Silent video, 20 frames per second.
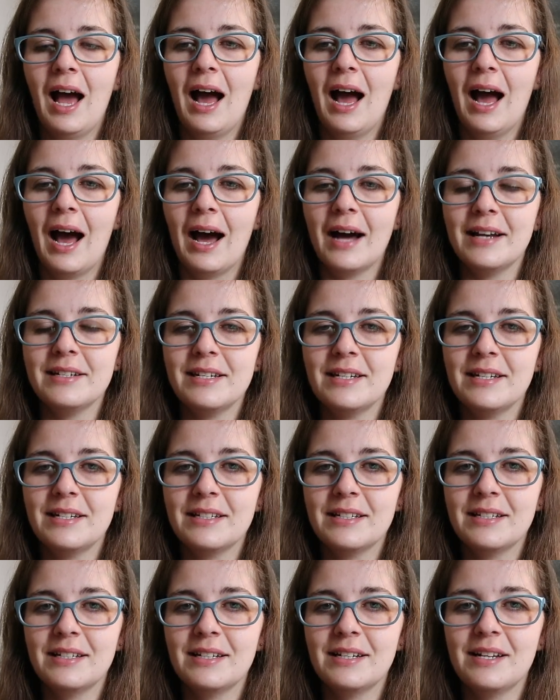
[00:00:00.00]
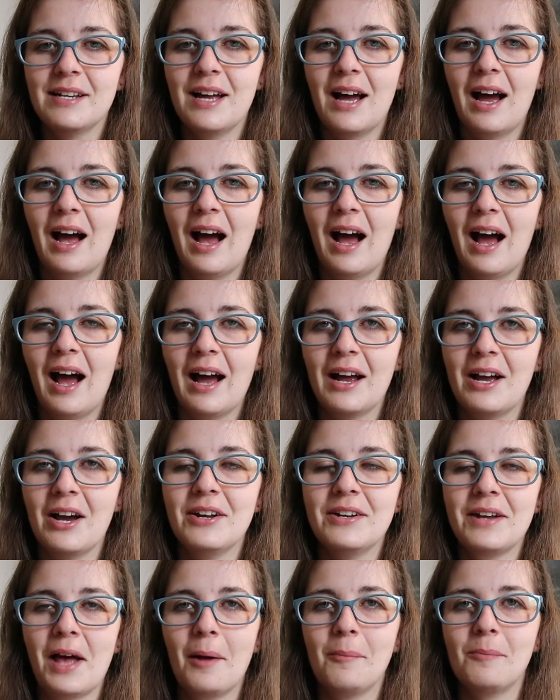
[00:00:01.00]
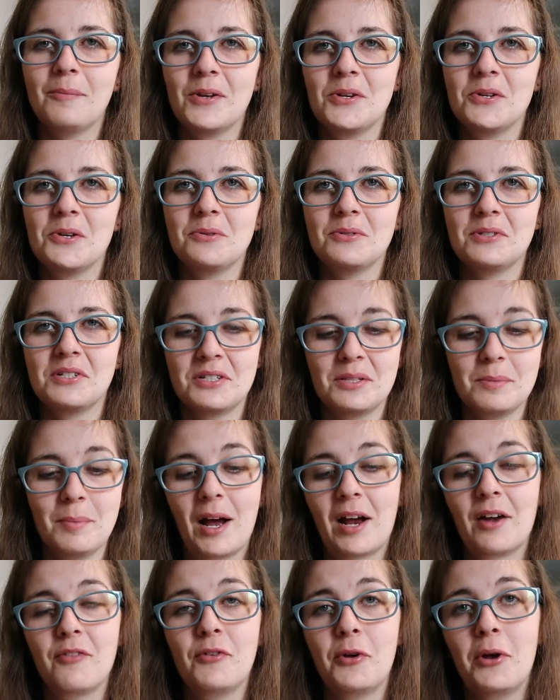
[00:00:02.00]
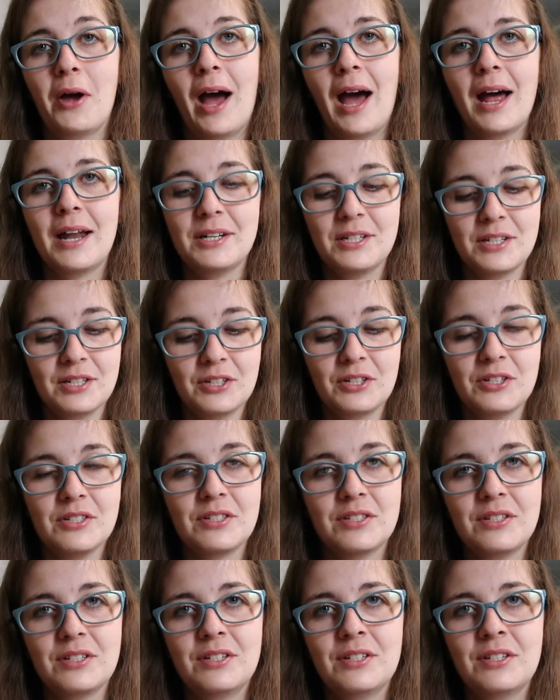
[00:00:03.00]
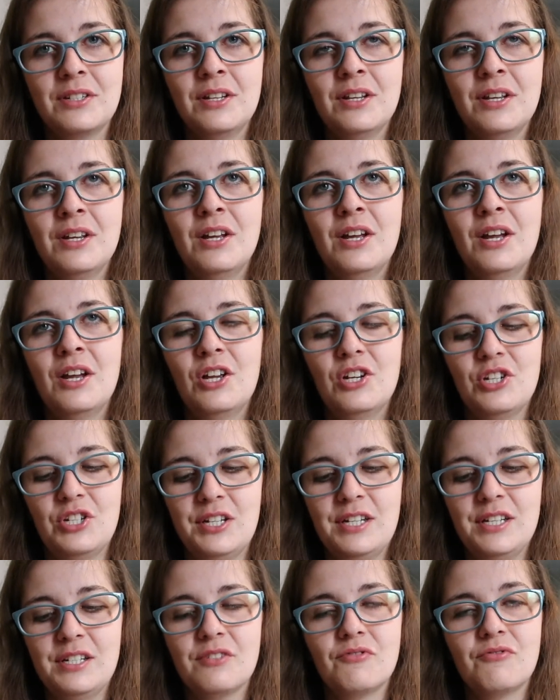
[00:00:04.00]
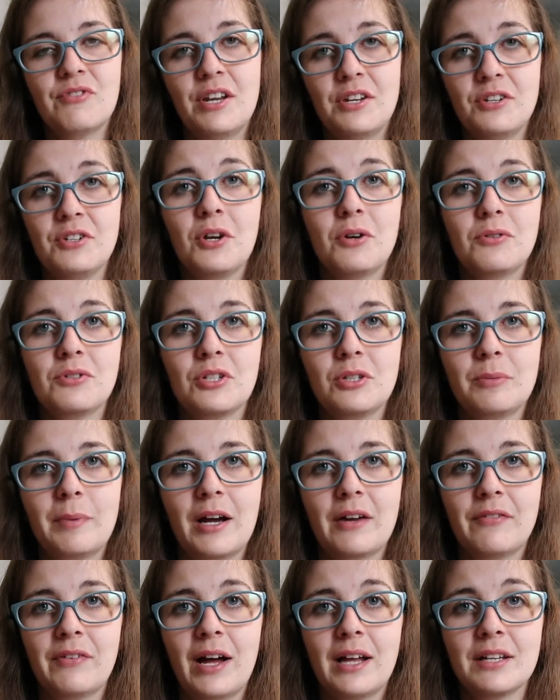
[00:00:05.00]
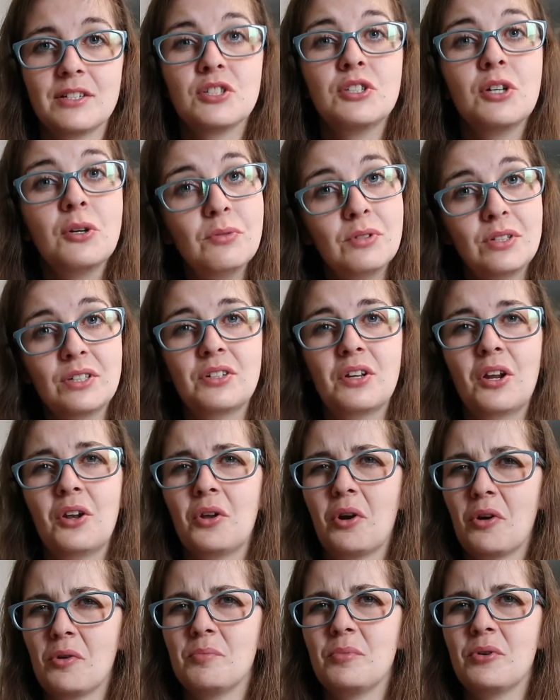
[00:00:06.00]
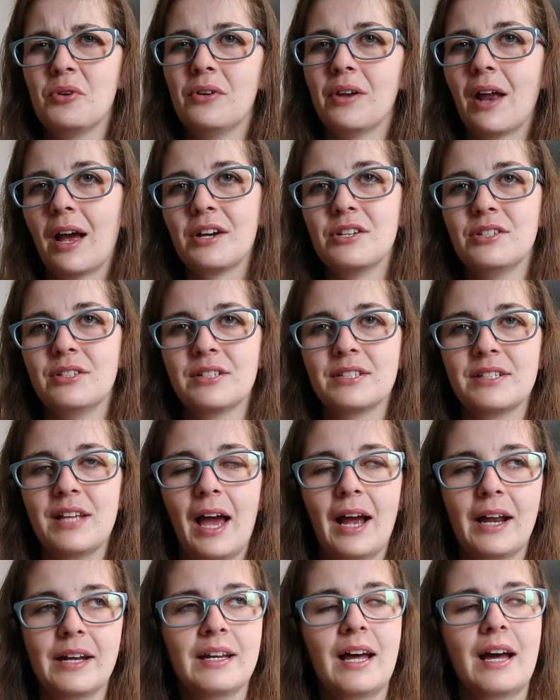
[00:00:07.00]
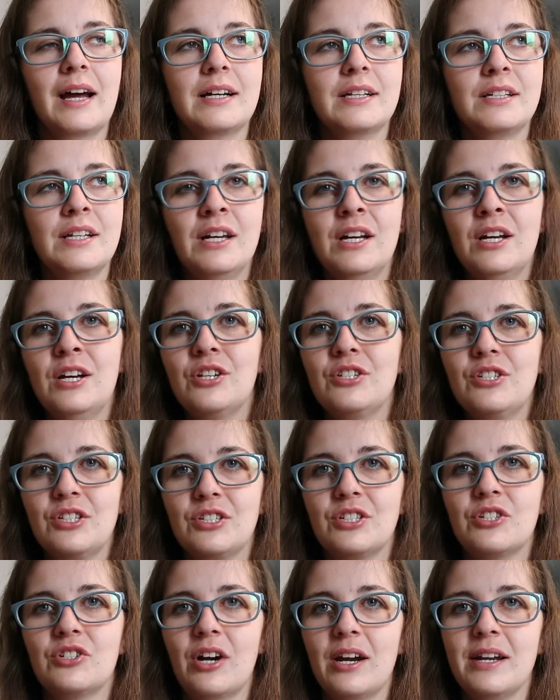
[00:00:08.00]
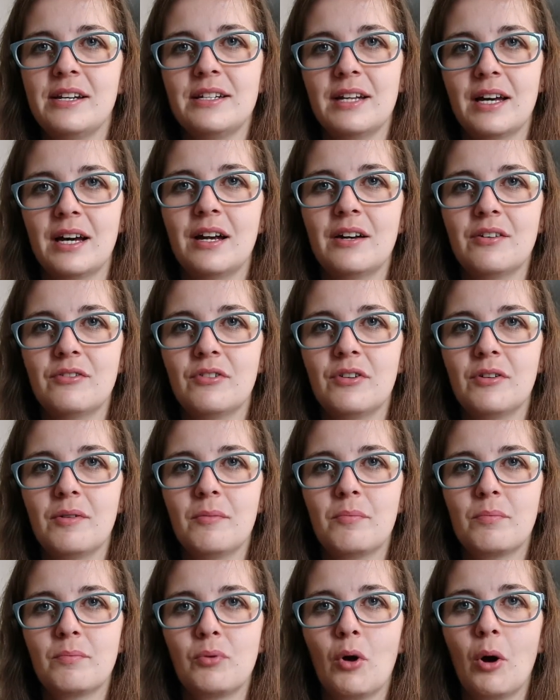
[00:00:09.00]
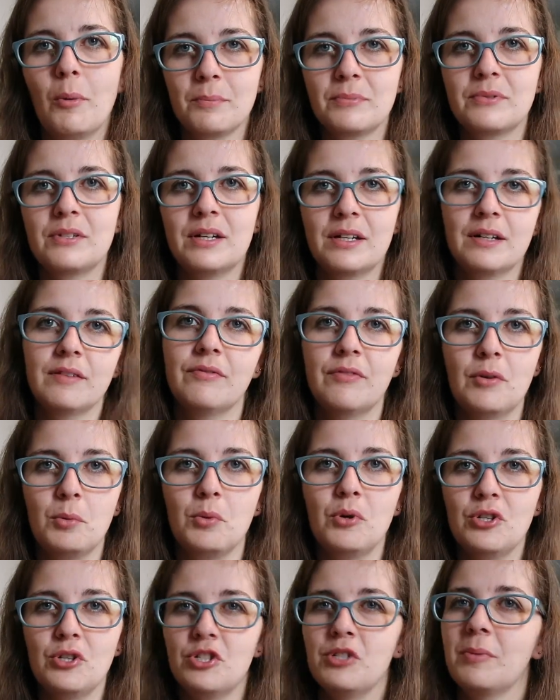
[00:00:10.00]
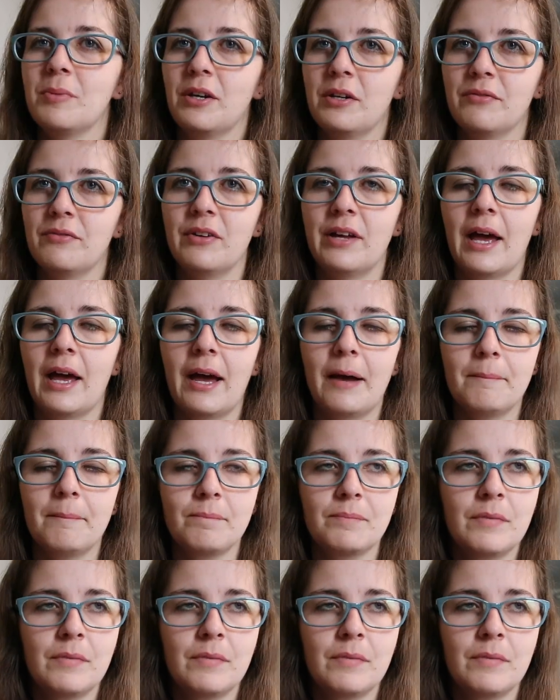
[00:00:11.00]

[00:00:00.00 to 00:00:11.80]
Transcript: and I couldn't help but notice the back of her hand because She'd written notes on the back of her hand, so had Lauren Byrne actually in the second act, just to try and uh, prompt her for words she might forget.